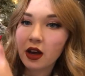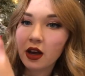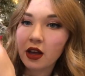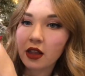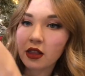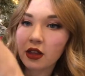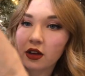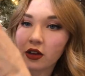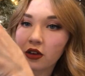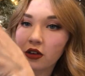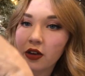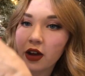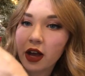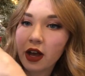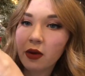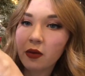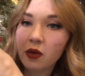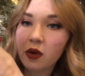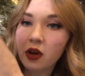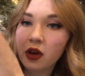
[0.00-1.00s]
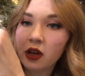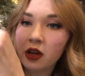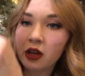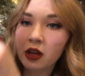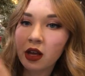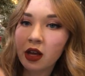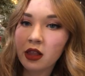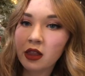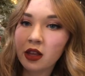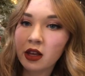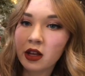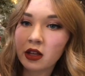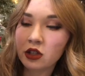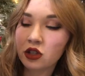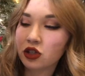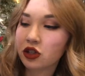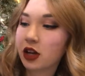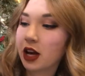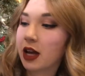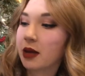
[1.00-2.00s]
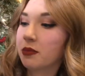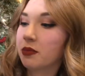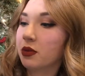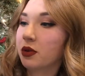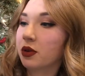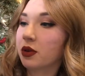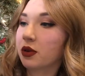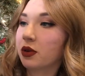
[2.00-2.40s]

and then a gray one, and then a stripe